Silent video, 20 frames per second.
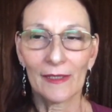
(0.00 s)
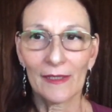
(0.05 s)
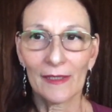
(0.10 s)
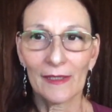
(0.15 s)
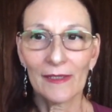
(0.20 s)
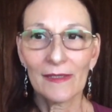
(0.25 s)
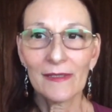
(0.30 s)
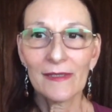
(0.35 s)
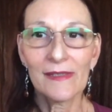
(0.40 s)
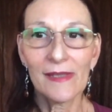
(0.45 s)

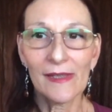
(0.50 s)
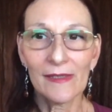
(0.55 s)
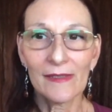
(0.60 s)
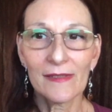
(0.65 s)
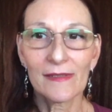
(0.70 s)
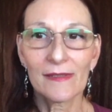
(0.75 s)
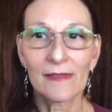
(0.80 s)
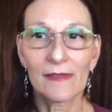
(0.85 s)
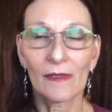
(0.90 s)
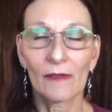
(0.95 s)
Is
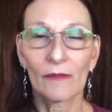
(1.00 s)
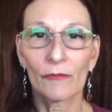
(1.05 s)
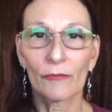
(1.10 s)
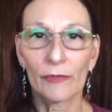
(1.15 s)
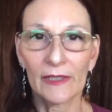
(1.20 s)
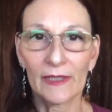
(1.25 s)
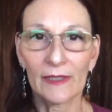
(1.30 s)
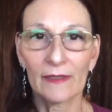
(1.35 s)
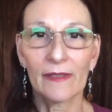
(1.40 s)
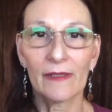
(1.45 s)
this
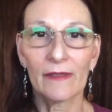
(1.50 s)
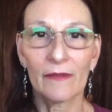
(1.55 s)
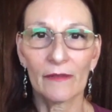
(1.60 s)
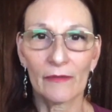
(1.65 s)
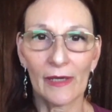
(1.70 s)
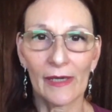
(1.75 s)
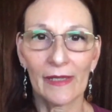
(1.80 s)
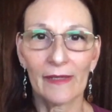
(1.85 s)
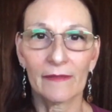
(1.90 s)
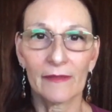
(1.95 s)
really the
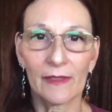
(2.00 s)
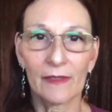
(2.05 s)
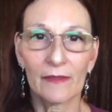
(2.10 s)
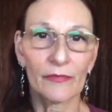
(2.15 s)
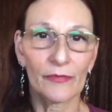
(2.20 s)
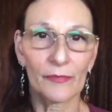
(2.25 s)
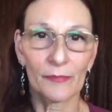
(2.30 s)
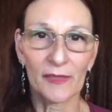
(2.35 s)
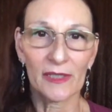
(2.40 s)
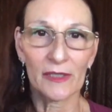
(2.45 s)
right thing
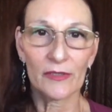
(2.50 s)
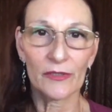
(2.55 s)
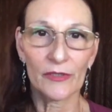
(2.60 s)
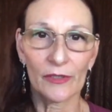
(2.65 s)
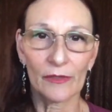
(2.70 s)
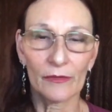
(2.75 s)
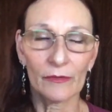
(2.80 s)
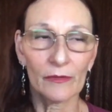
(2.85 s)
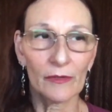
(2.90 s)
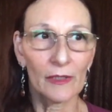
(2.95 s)
for me to do?
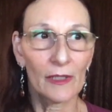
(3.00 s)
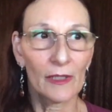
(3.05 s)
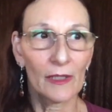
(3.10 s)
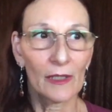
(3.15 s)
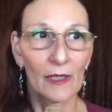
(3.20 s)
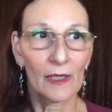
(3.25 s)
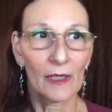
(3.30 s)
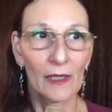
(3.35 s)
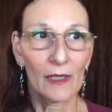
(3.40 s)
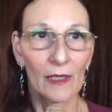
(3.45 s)

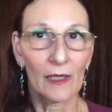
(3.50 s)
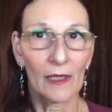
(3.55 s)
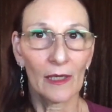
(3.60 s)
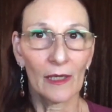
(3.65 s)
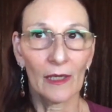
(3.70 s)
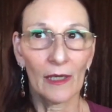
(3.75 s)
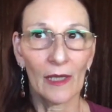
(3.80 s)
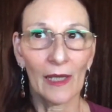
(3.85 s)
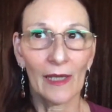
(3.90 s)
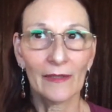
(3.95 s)

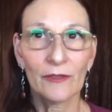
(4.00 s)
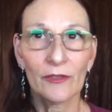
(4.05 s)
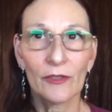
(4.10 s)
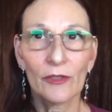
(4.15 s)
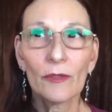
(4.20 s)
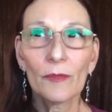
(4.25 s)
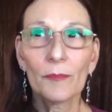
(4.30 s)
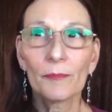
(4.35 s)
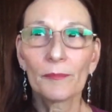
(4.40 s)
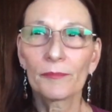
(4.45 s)
And
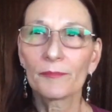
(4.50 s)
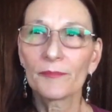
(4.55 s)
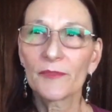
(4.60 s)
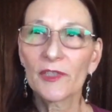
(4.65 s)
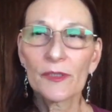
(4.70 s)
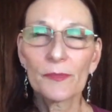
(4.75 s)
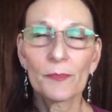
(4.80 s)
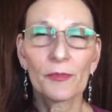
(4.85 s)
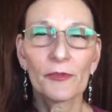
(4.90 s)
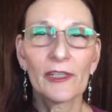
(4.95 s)
you'll
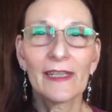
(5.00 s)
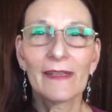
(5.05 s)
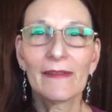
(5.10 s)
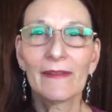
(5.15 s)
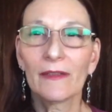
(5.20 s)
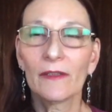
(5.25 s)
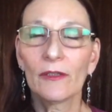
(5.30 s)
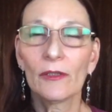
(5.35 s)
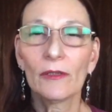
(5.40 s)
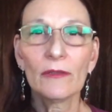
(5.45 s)
just breathe,
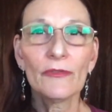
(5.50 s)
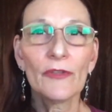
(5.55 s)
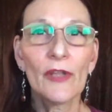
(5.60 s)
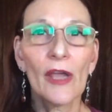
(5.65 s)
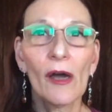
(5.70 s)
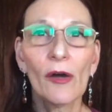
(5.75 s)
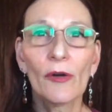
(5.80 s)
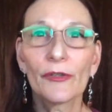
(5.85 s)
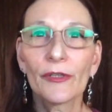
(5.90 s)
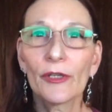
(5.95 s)
and you'll
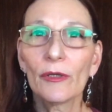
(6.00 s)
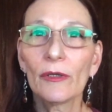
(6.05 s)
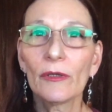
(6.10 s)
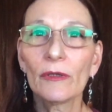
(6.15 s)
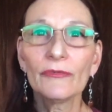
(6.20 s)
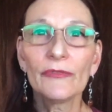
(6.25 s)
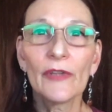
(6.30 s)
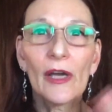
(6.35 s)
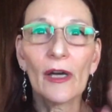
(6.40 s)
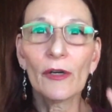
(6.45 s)
know,
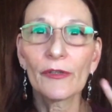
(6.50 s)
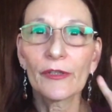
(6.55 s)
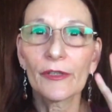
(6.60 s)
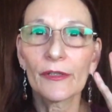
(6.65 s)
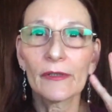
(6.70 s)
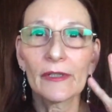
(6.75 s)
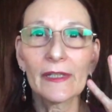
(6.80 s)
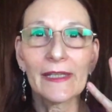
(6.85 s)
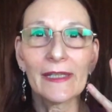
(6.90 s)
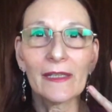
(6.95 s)

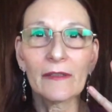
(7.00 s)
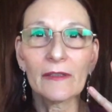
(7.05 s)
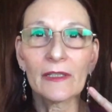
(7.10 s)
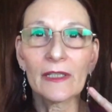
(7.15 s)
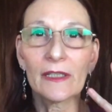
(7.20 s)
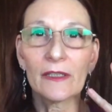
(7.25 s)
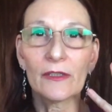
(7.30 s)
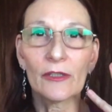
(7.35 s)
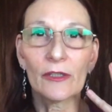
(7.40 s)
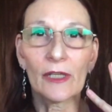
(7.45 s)
you'll hear it
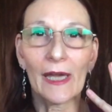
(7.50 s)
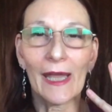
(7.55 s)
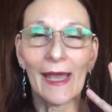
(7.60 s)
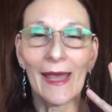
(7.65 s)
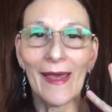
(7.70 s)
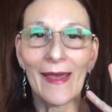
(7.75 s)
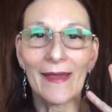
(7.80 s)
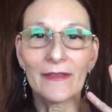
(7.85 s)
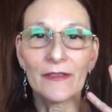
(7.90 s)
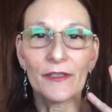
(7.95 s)
in your head.